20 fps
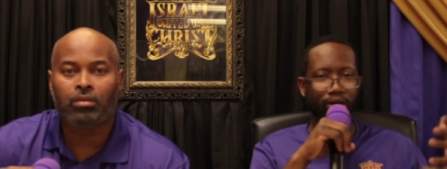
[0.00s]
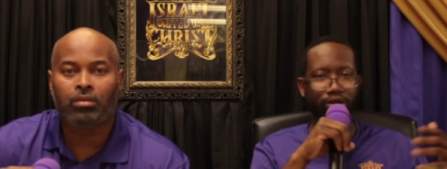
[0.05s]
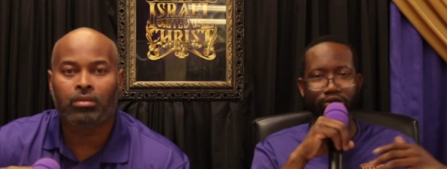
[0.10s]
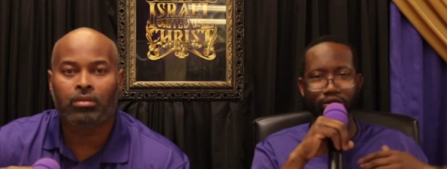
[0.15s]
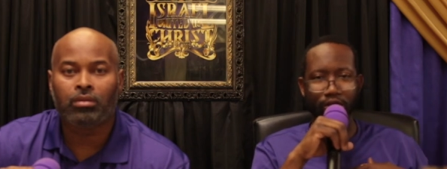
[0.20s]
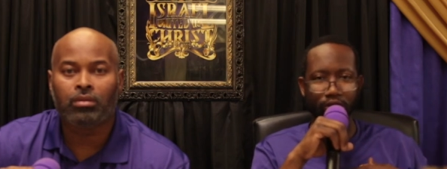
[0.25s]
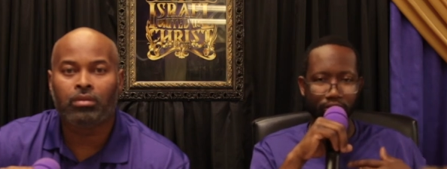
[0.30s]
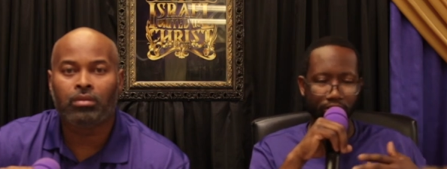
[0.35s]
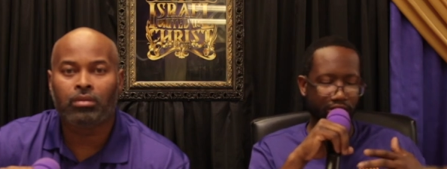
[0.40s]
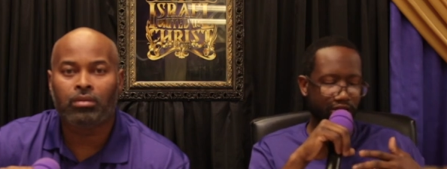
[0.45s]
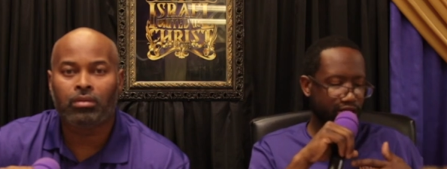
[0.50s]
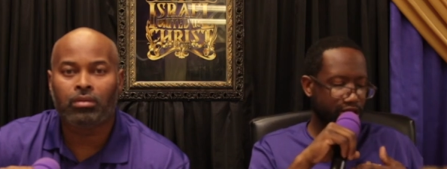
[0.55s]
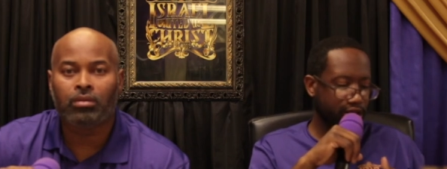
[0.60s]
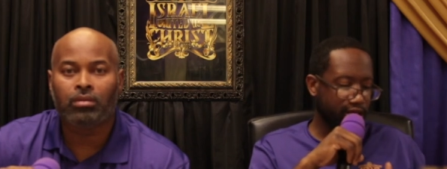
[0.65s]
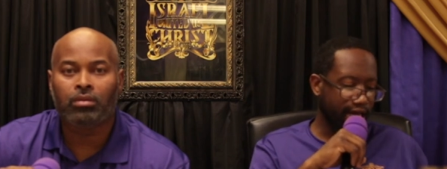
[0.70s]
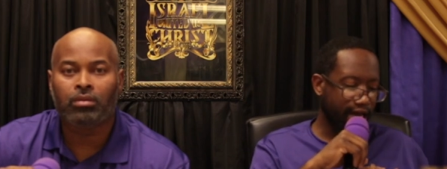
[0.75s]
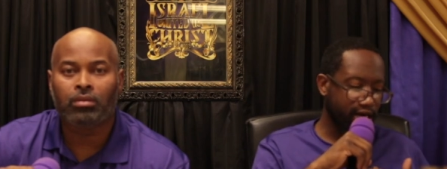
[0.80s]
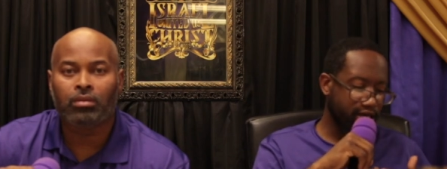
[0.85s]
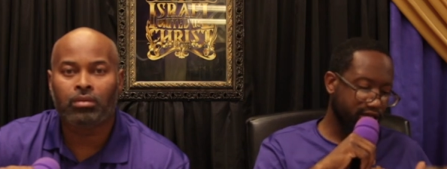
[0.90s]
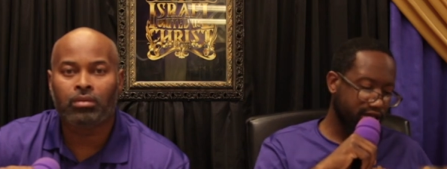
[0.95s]
Speaker 1: you know, he
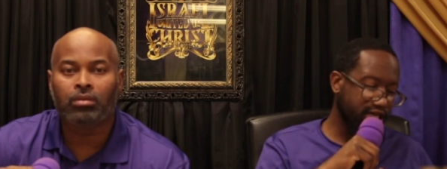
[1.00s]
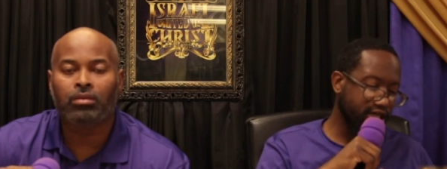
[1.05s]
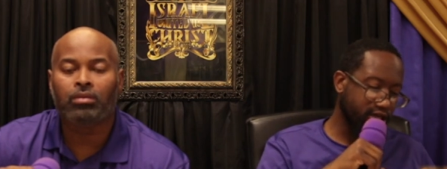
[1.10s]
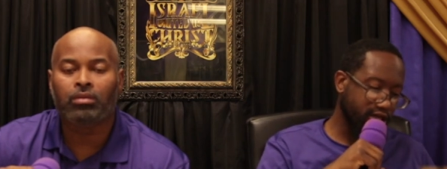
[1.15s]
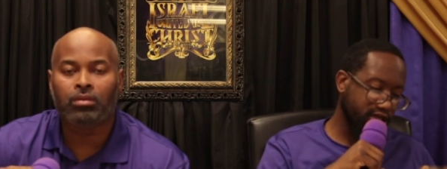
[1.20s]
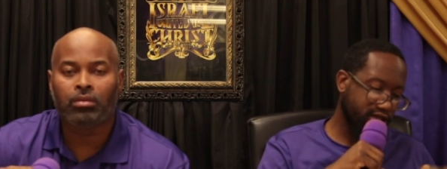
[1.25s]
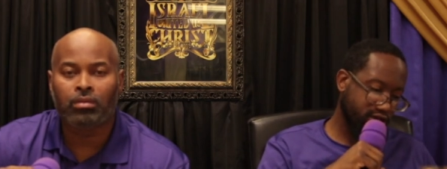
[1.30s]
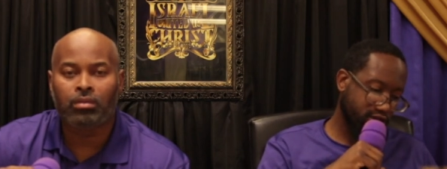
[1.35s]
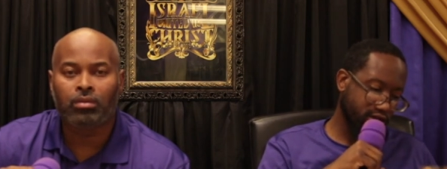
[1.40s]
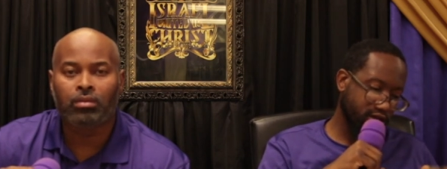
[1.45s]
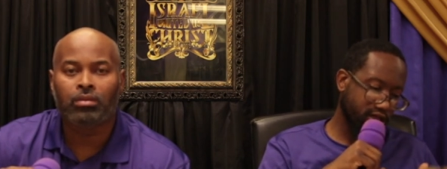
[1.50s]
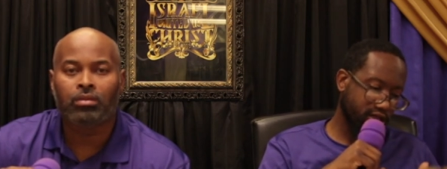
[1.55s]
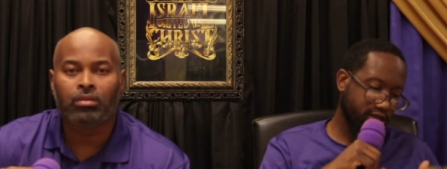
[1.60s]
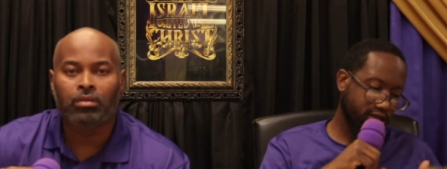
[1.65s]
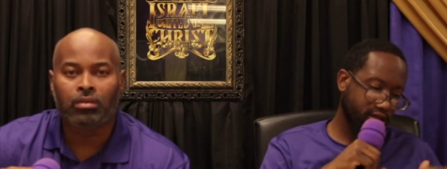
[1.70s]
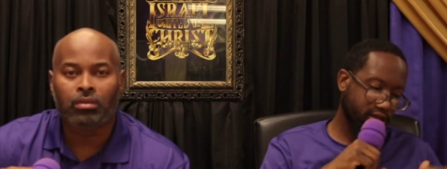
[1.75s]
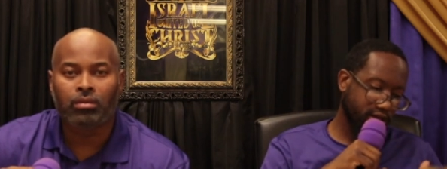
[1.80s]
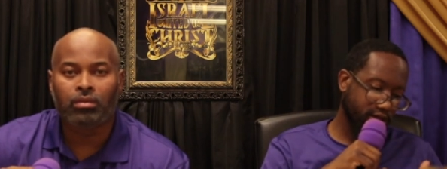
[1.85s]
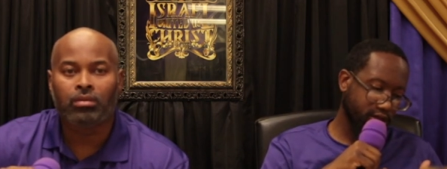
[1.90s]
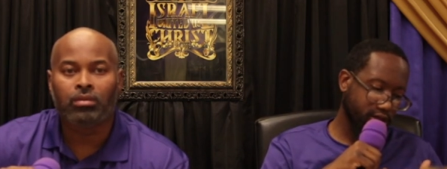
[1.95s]
still had his
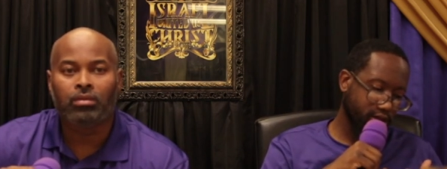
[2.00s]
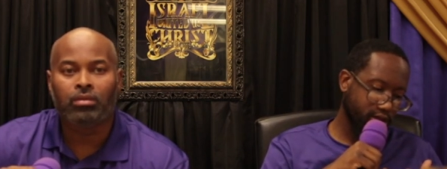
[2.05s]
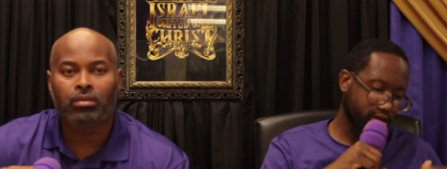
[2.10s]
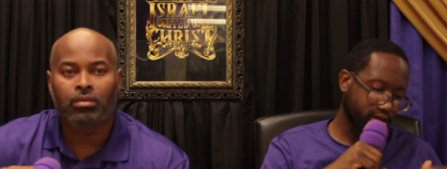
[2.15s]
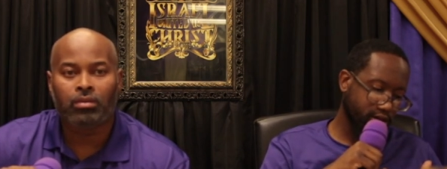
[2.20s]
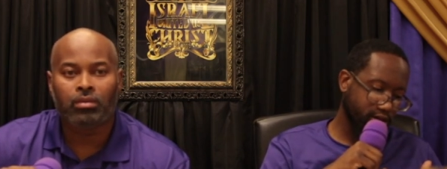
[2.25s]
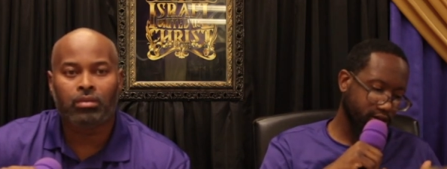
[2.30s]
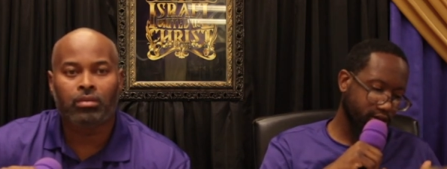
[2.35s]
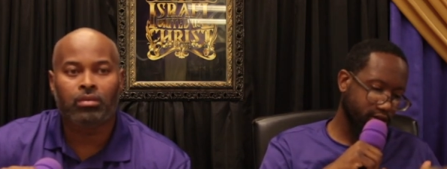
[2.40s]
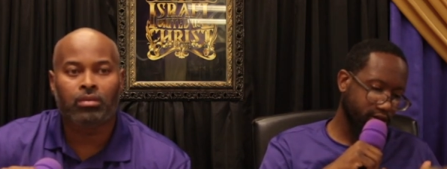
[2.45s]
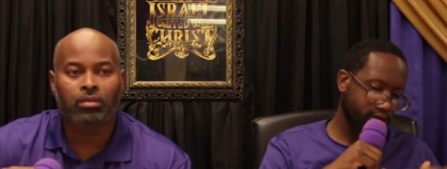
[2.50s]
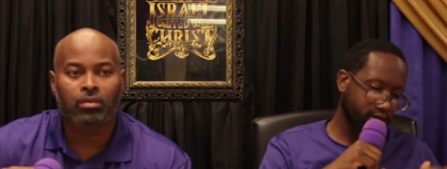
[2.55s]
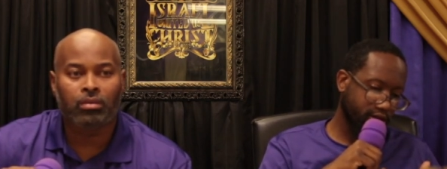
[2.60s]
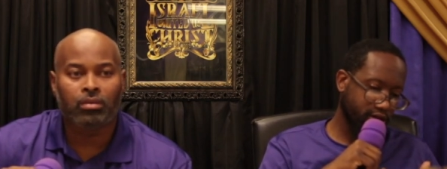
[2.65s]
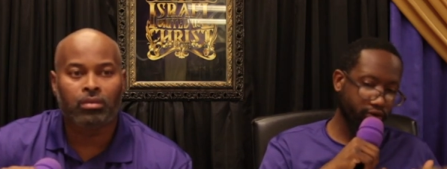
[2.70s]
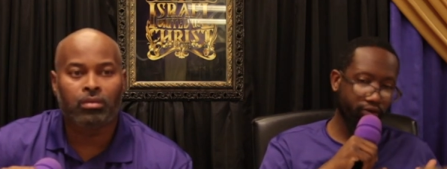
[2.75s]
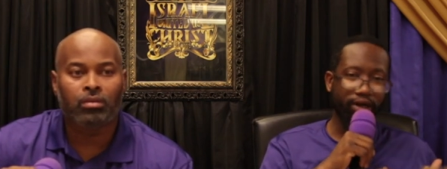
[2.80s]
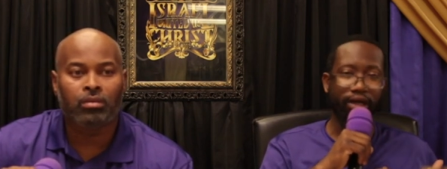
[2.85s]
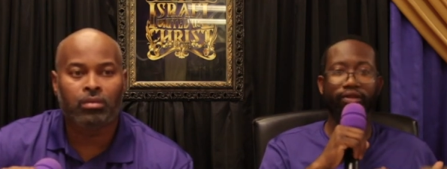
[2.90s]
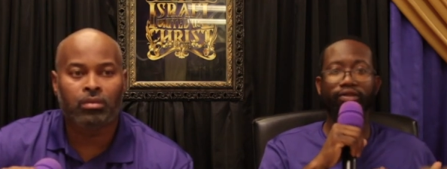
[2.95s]

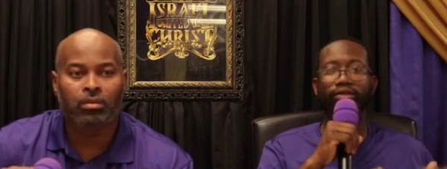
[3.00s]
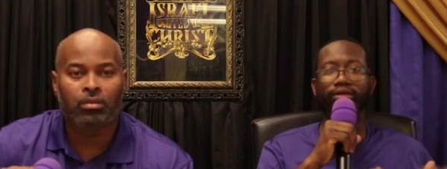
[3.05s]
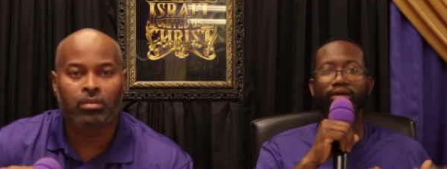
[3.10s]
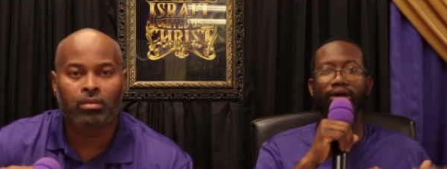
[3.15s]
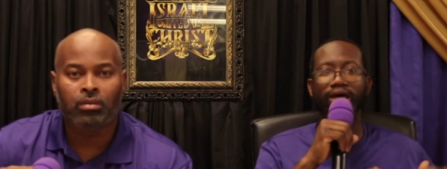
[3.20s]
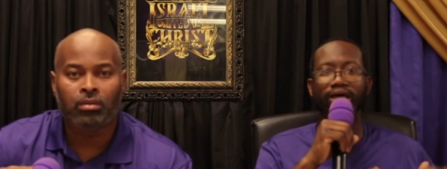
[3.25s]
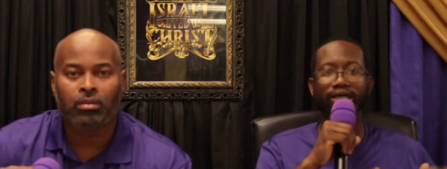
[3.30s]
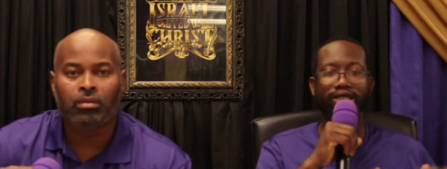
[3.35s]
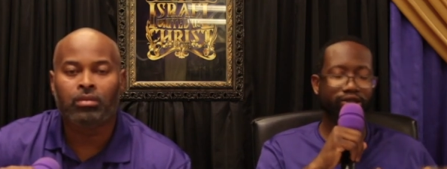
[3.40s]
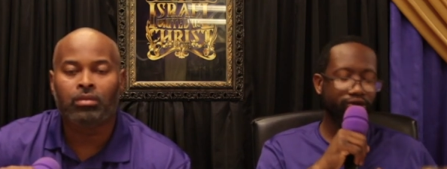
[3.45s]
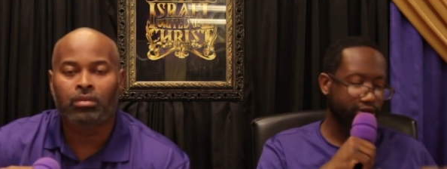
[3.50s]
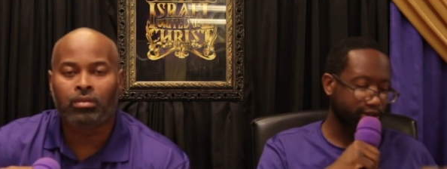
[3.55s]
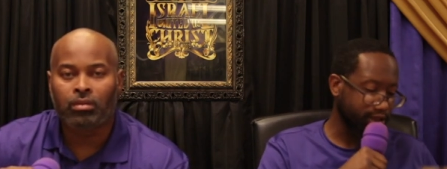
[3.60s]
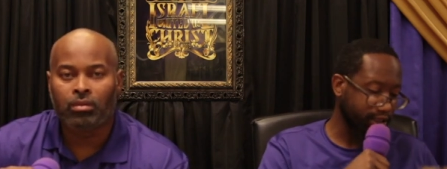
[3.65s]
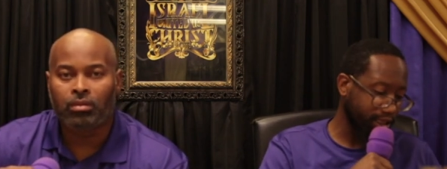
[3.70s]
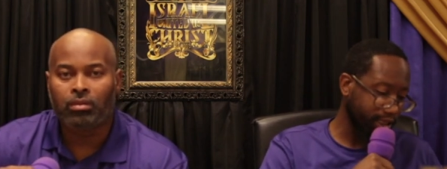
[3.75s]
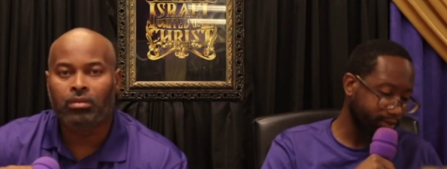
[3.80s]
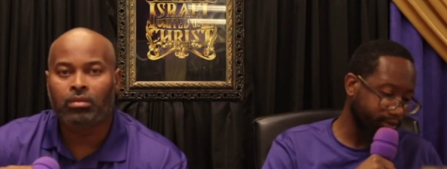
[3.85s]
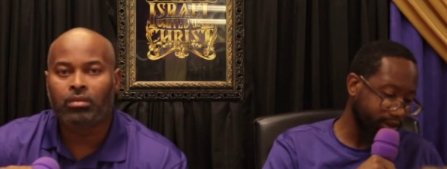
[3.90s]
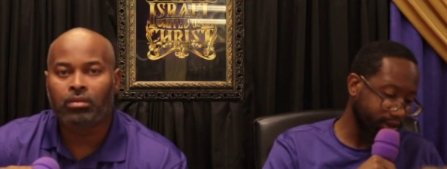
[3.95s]
strength. I guess you could
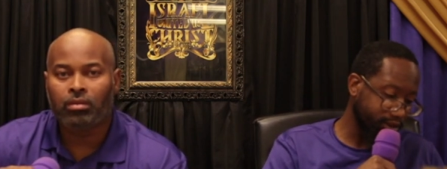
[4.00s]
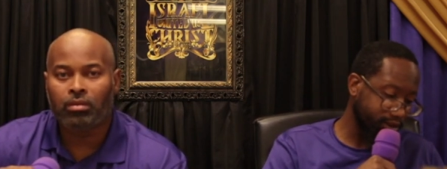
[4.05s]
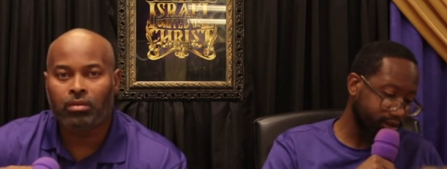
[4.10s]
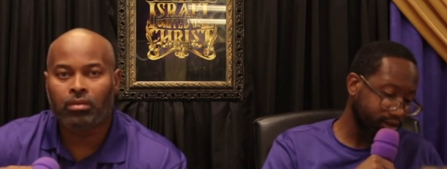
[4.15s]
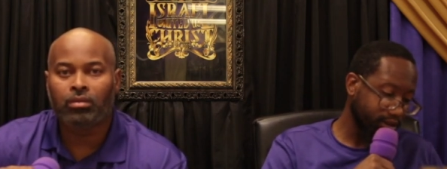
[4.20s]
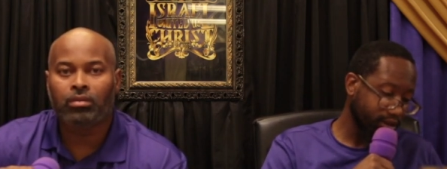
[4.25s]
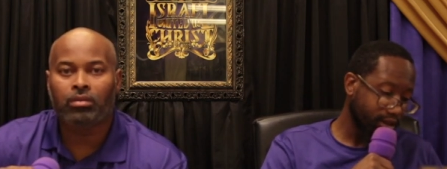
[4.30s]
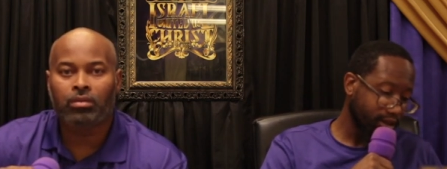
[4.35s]
say that much.